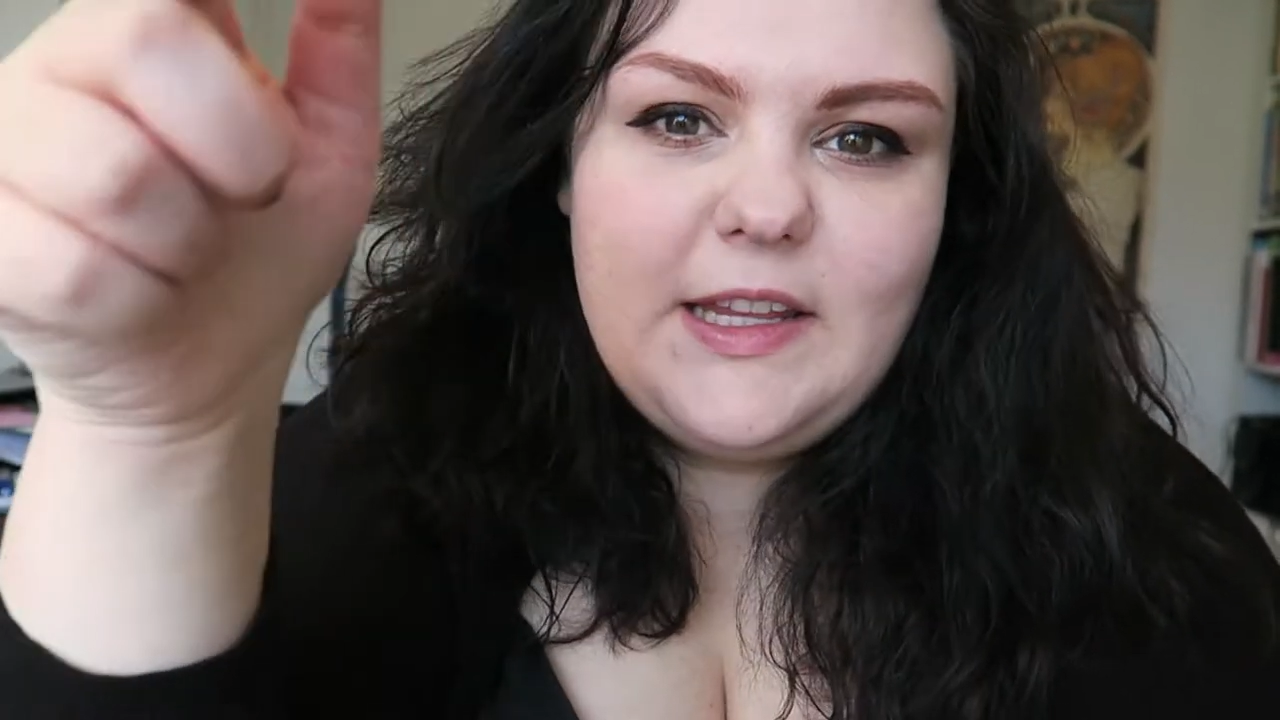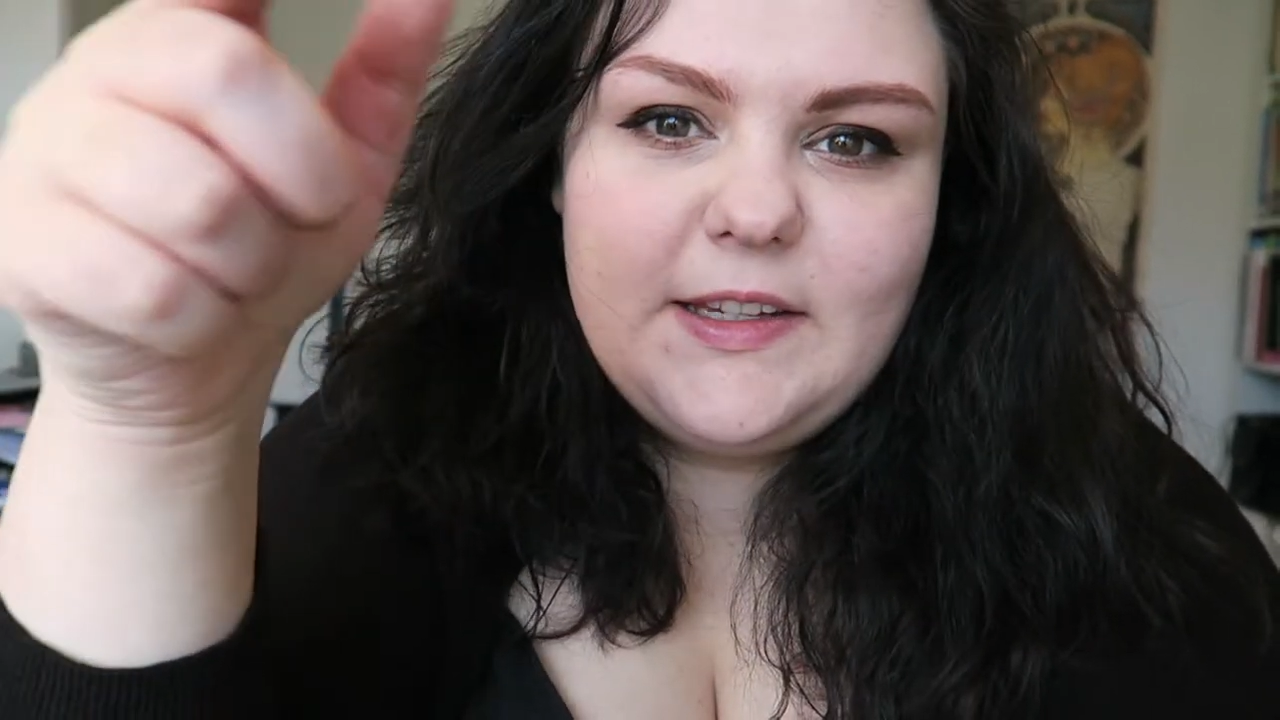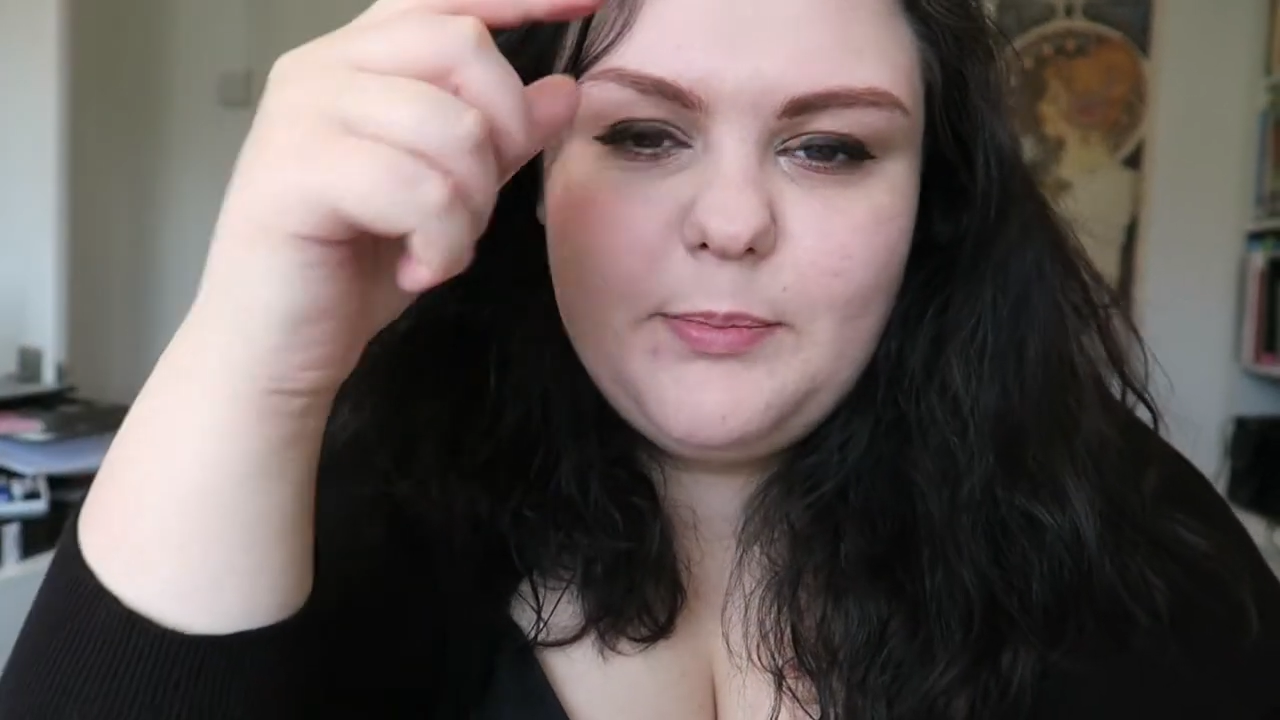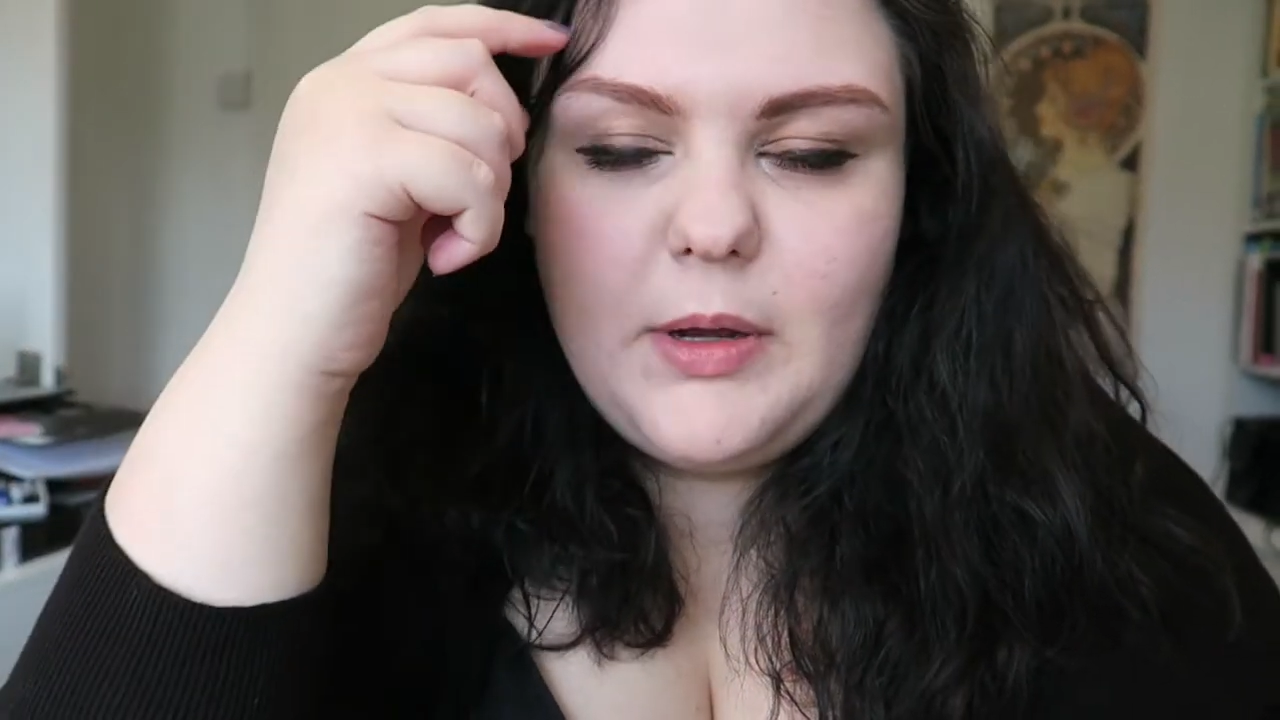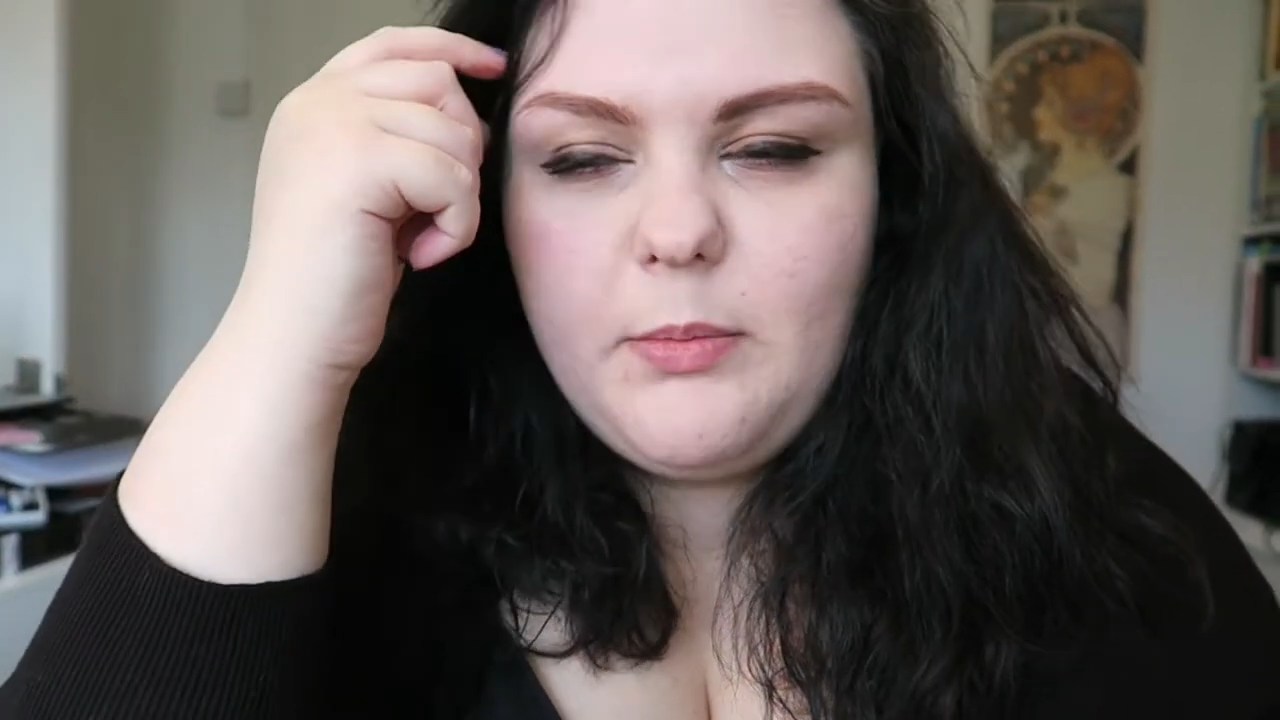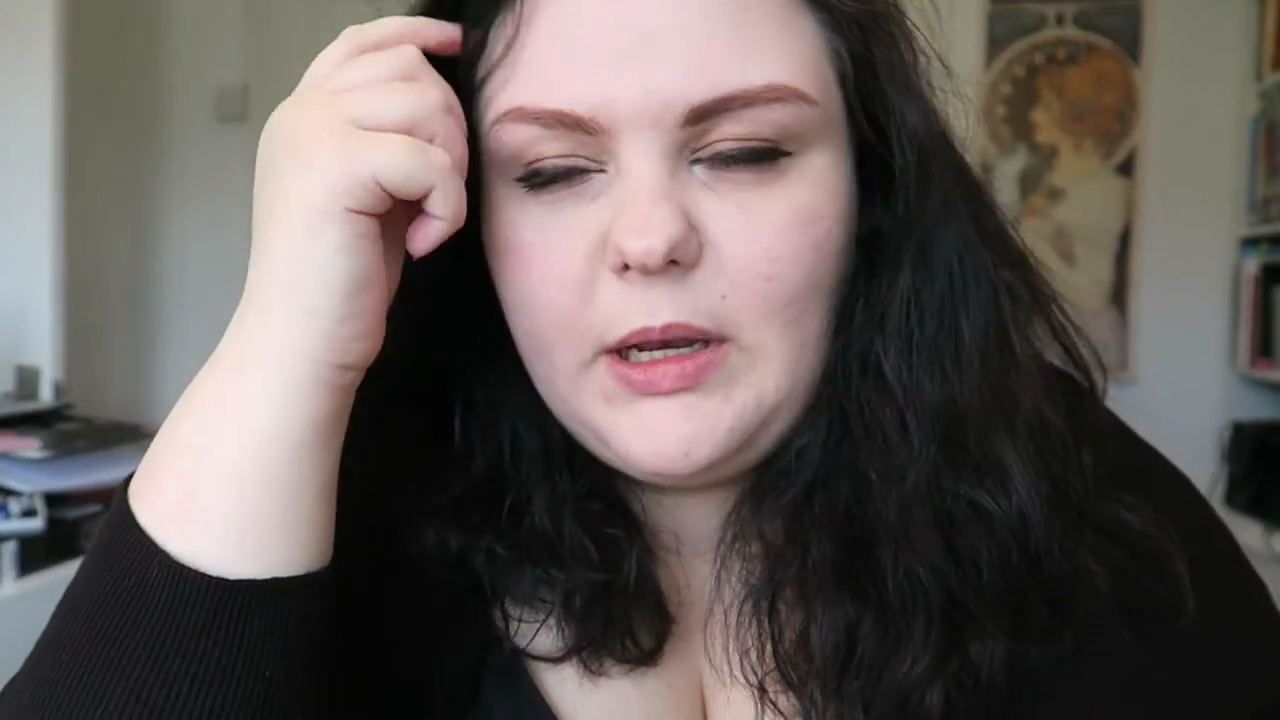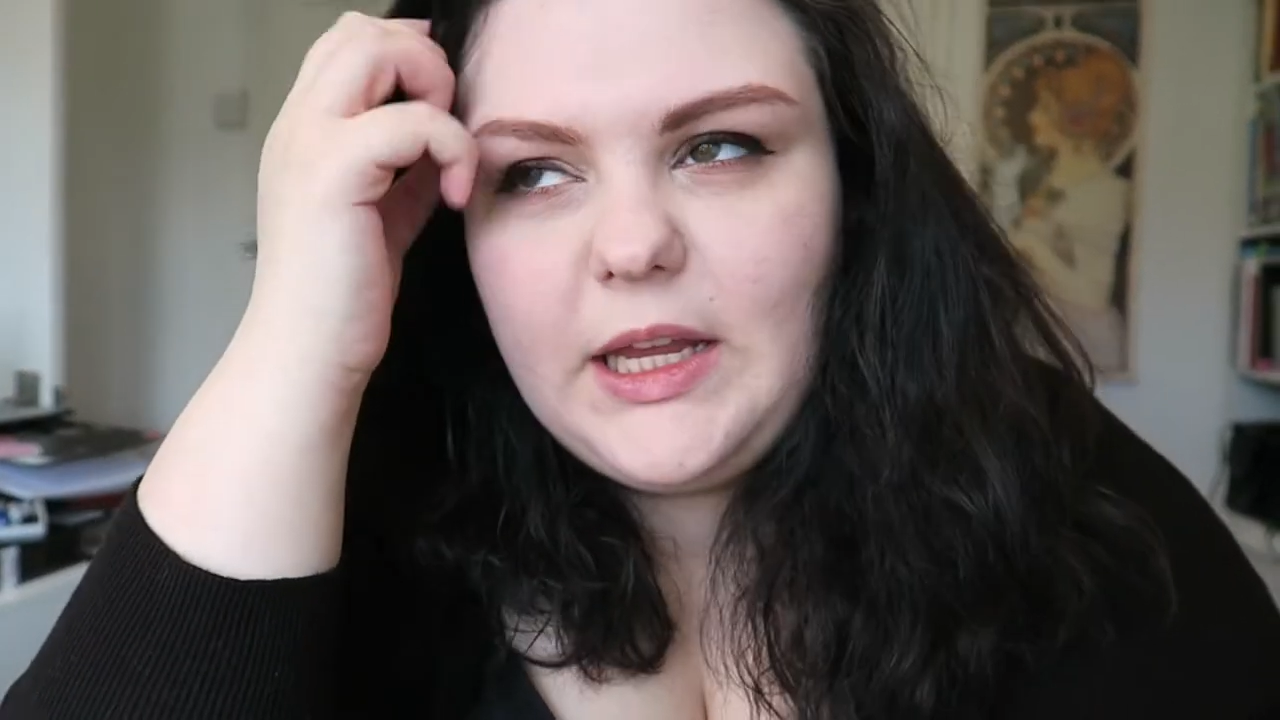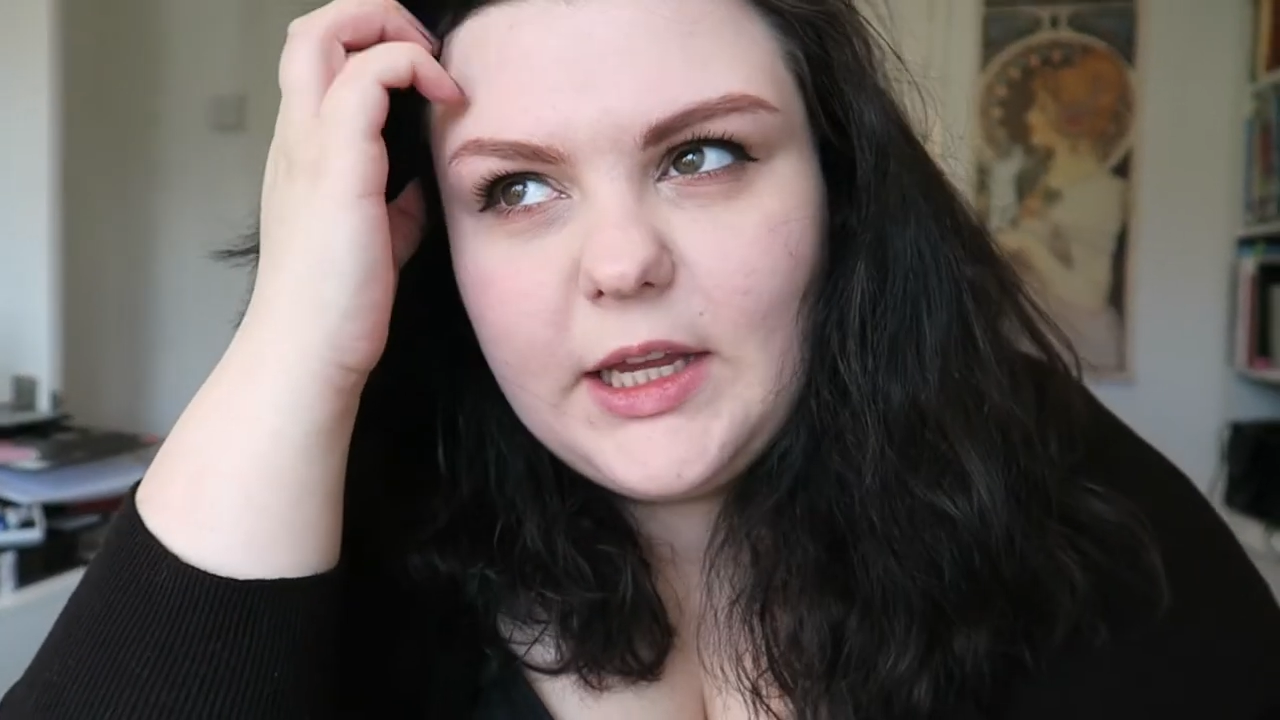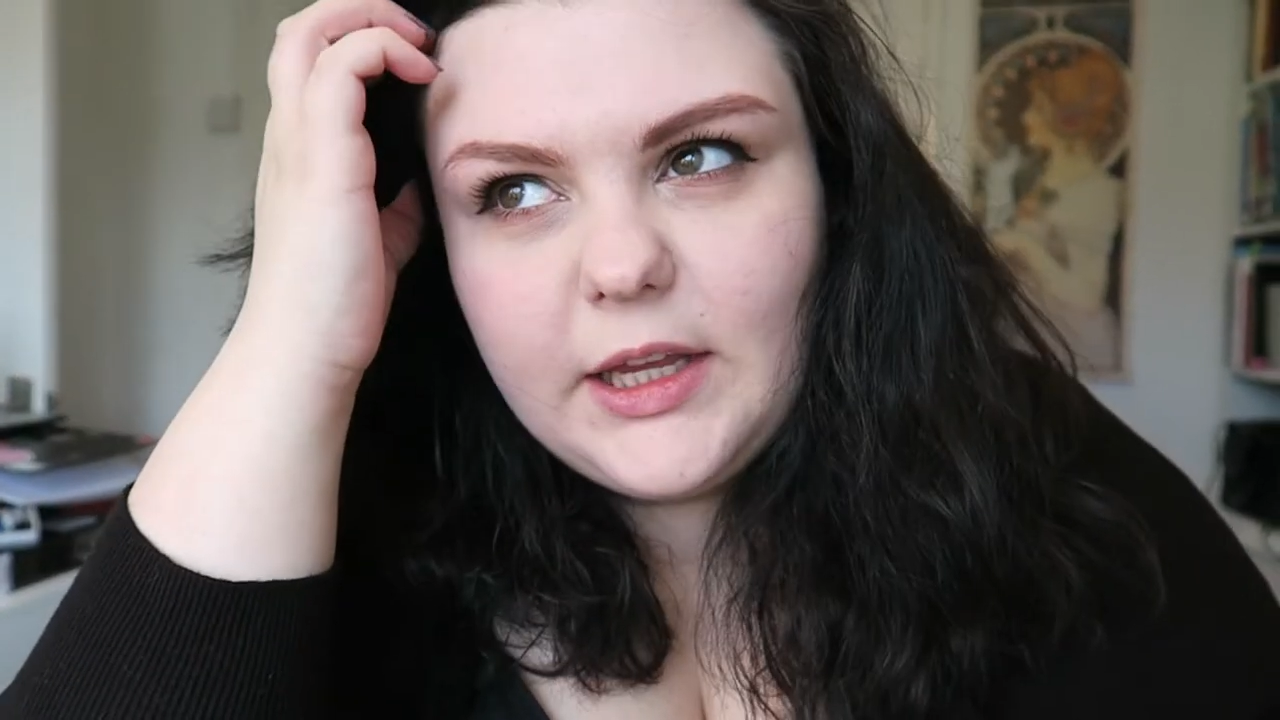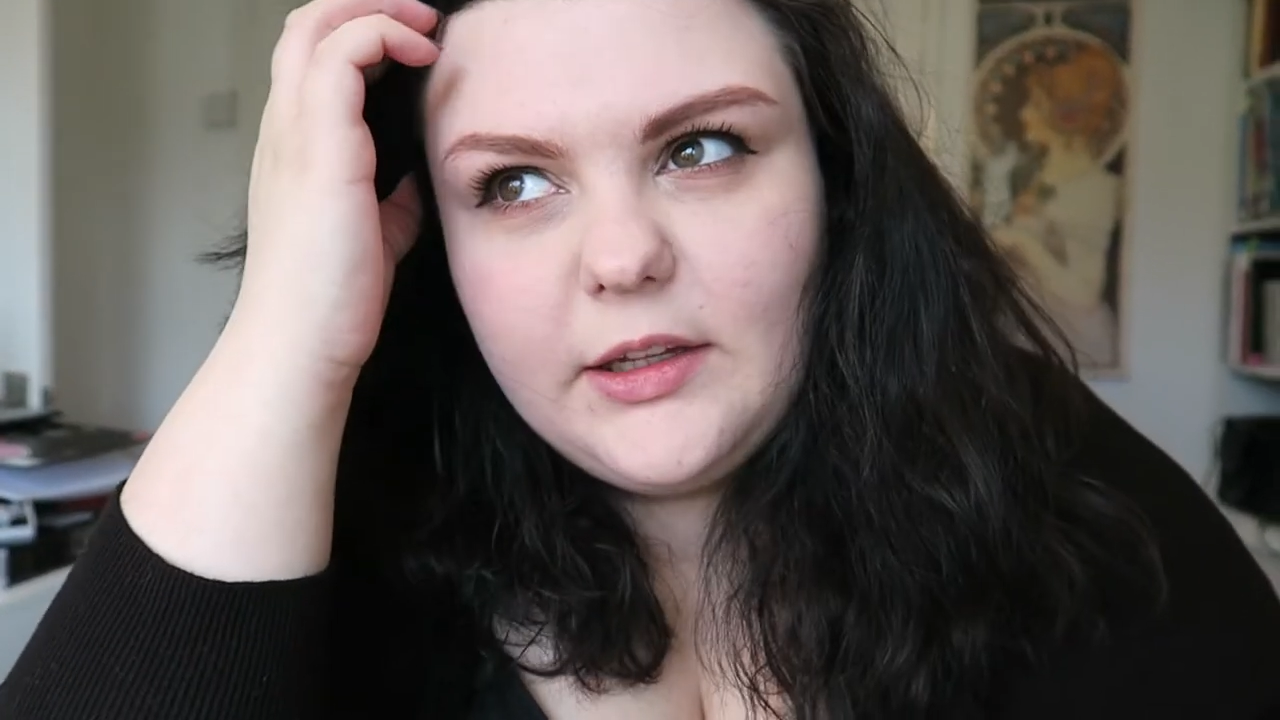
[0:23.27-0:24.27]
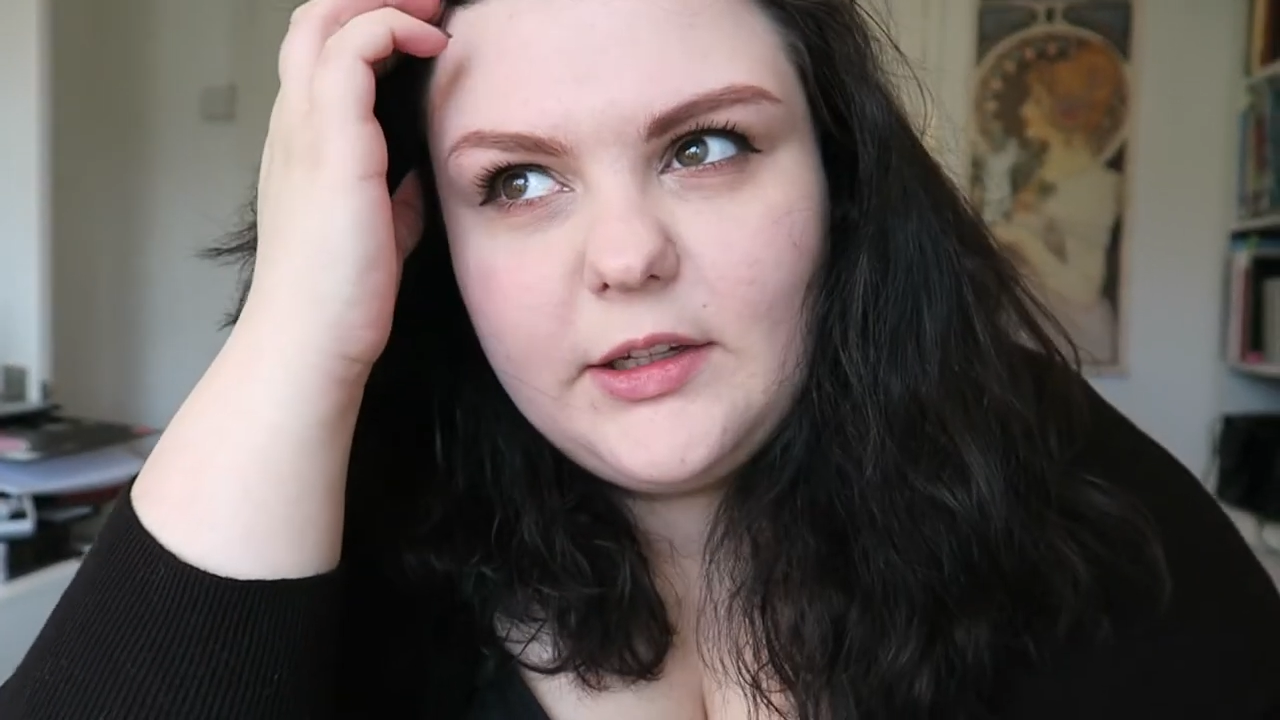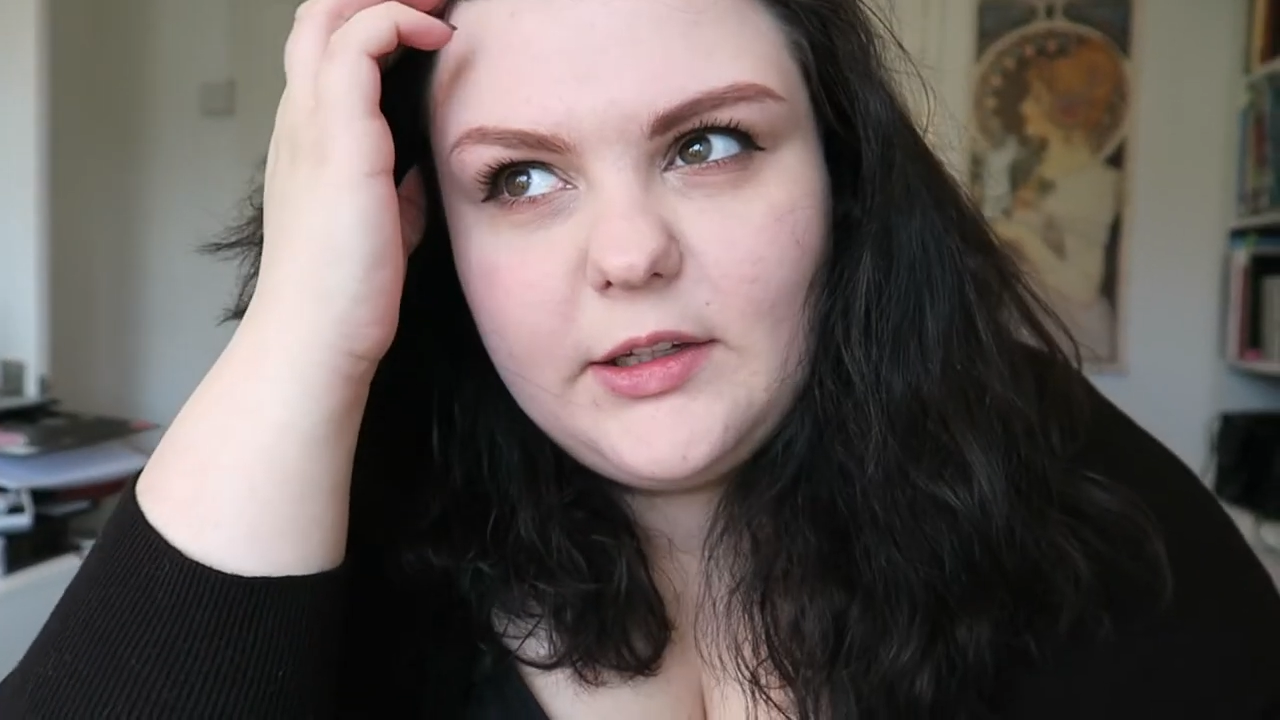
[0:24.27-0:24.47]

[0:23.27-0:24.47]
this public.